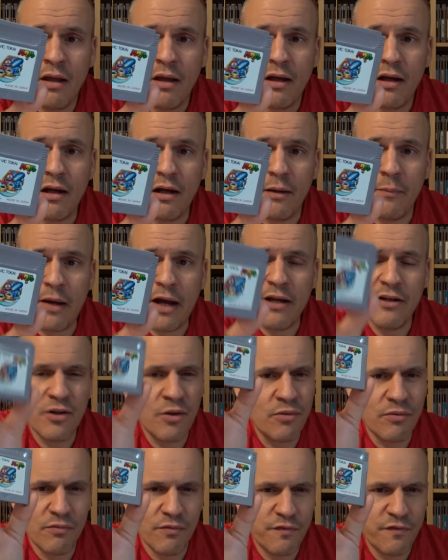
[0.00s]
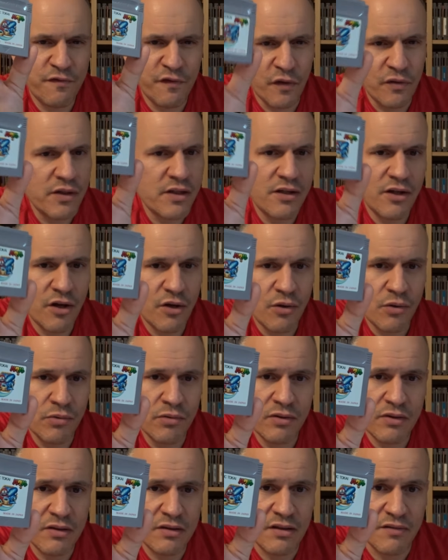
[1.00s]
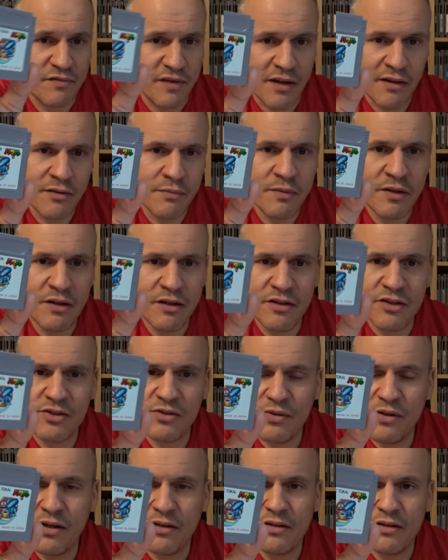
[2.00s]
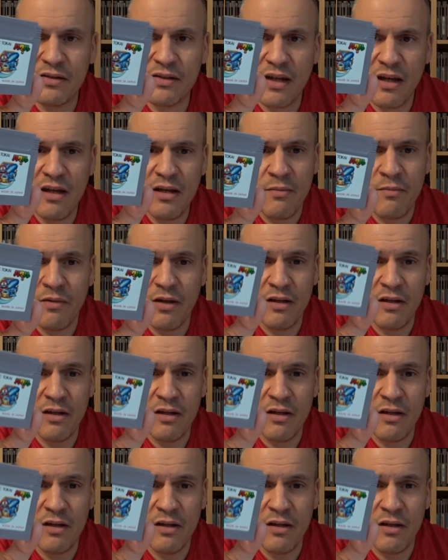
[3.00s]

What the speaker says: I don't fully know the development history on this game.